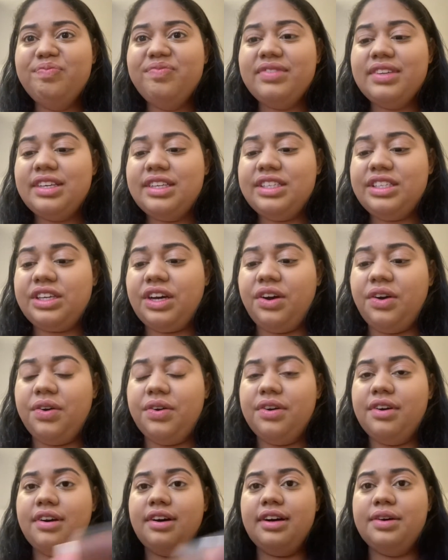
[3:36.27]
So
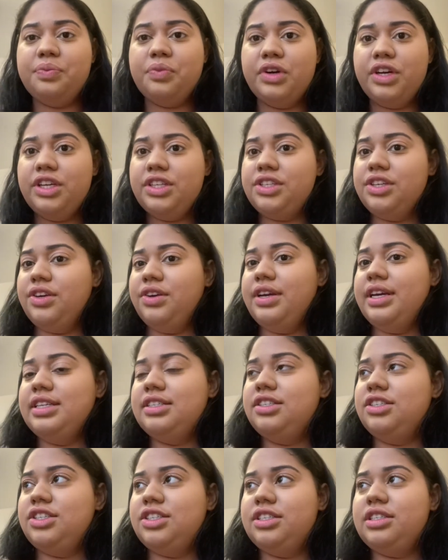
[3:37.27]
what you do is you
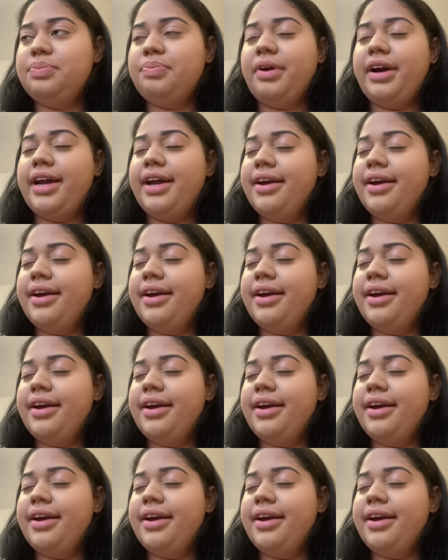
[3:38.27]
just spray